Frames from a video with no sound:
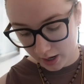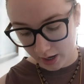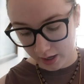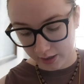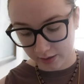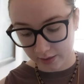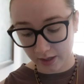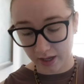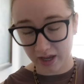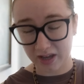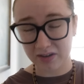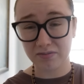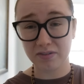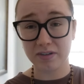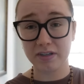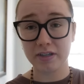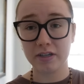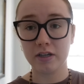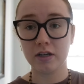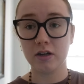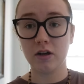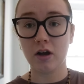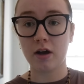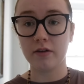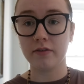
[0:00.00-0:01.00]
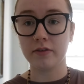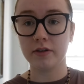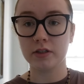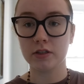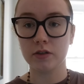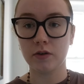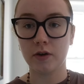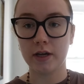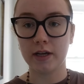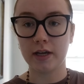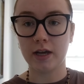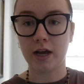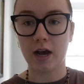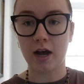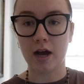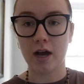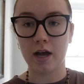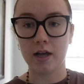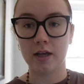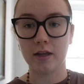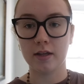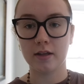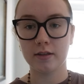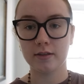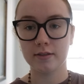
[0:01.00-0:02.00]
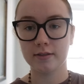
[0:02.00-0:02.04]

and they had really good coffee, so I got